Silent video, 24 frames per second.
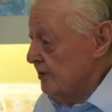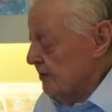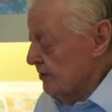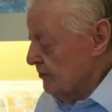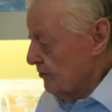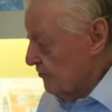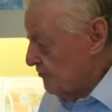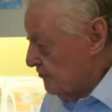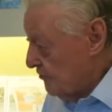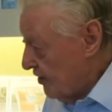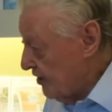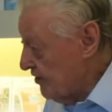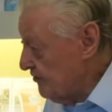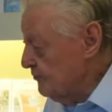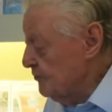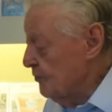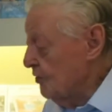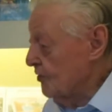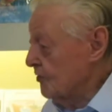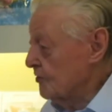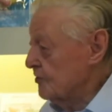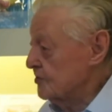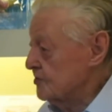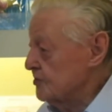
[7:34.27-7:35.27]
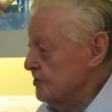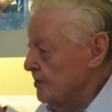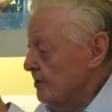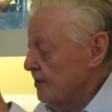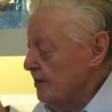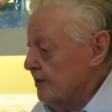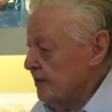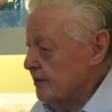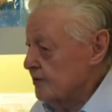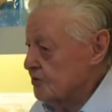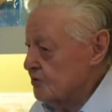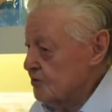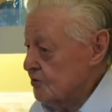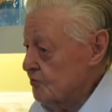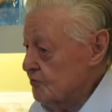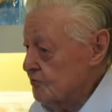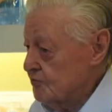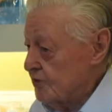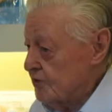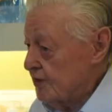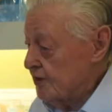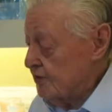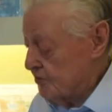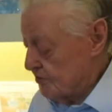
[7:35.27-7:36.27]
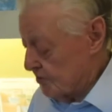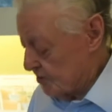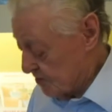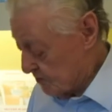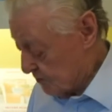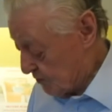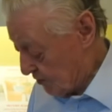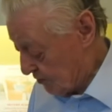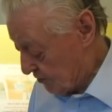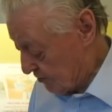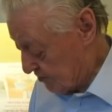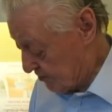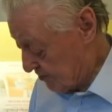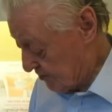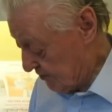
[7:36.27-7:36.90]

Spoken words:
there were five books and two teachers' books,